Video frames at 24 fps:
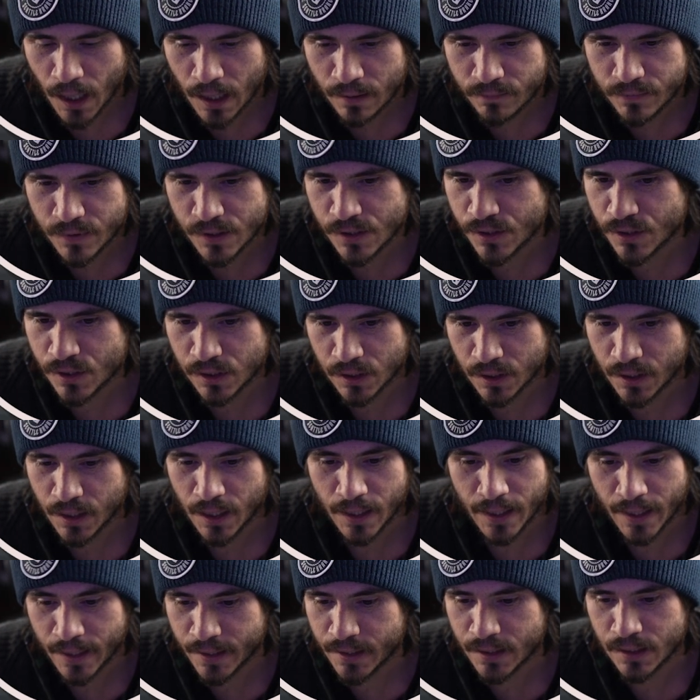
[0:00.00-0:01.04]

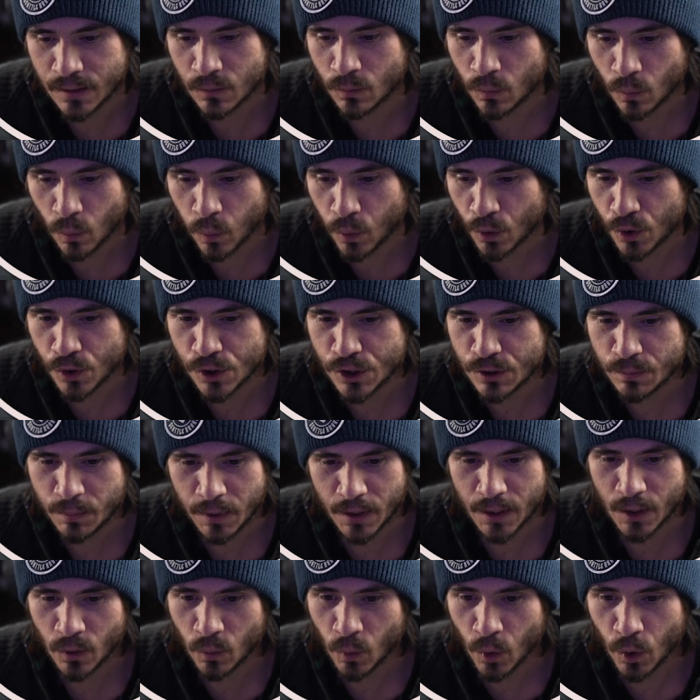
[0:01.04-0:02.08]
Obviously, any words
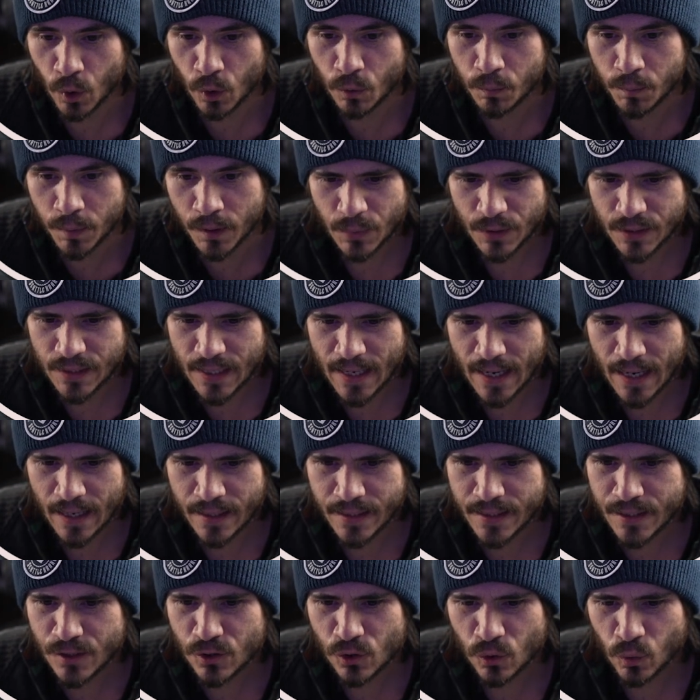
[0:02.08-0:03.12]
play a role. But
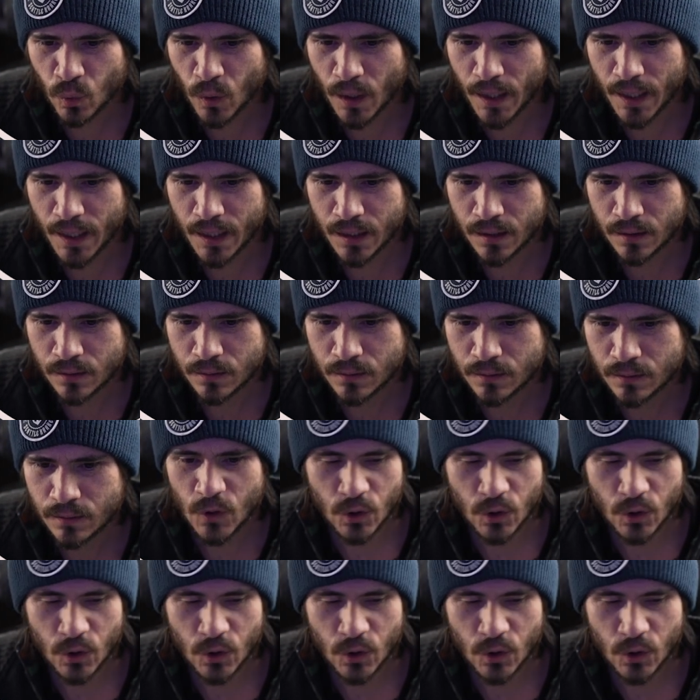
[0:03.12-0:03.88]
yeah, either way.